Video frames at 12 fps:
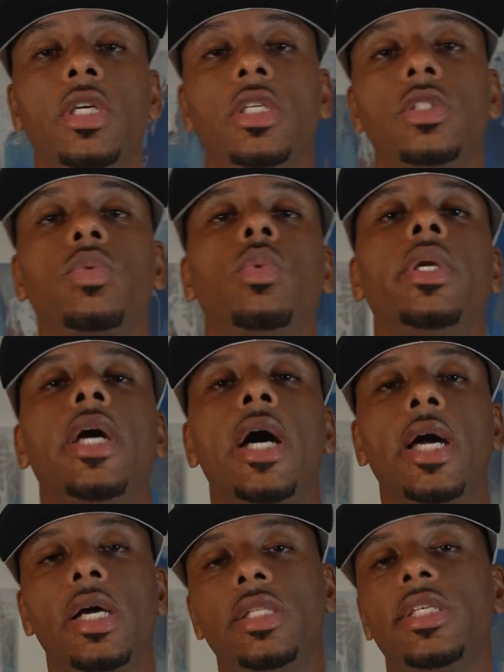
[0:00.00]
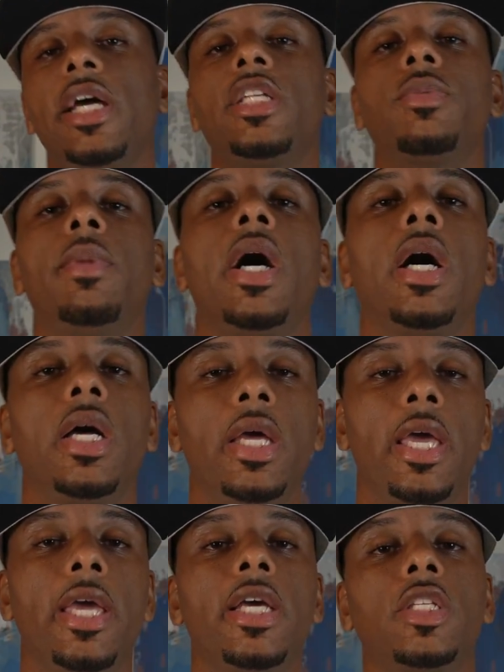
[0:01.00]
is when I attach my
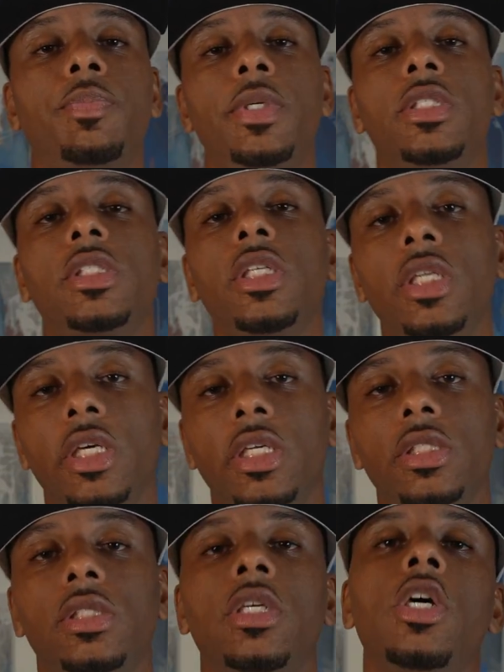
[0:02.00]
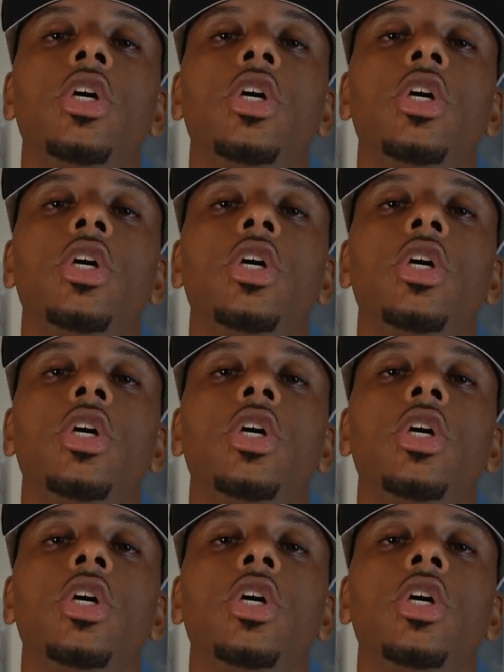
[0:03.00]
APS-C lens